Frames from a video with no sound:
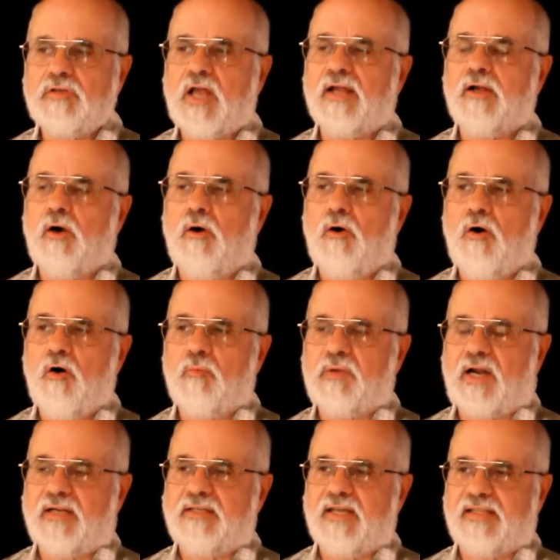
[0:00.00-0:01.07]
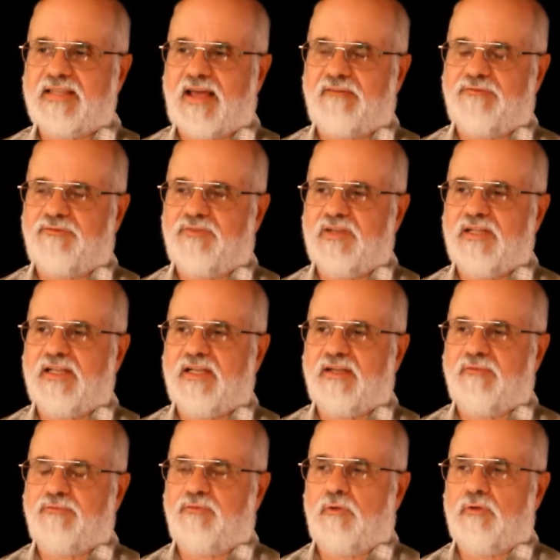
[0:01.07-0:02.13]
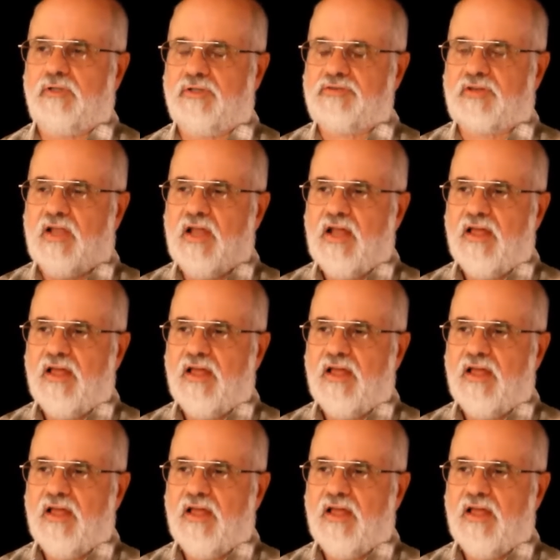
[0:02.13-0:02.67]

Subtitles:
I go home and I take that feeling of fullness,